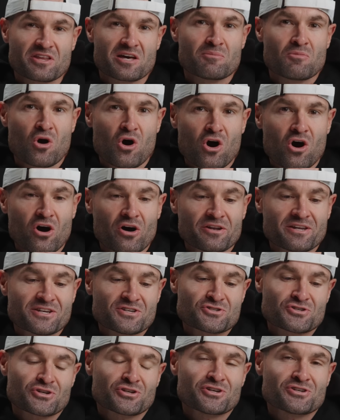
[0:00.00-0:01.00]
them on
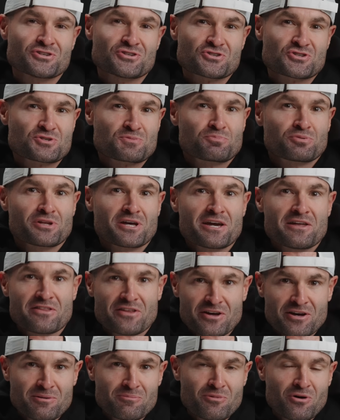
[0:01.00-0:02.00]
is gonna display
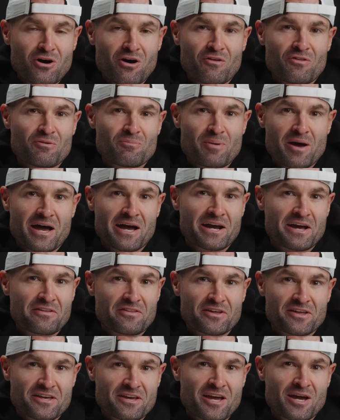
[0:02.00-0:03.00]
them on the back of
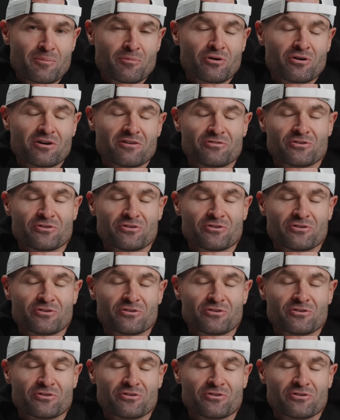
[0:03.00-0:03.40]
the camera.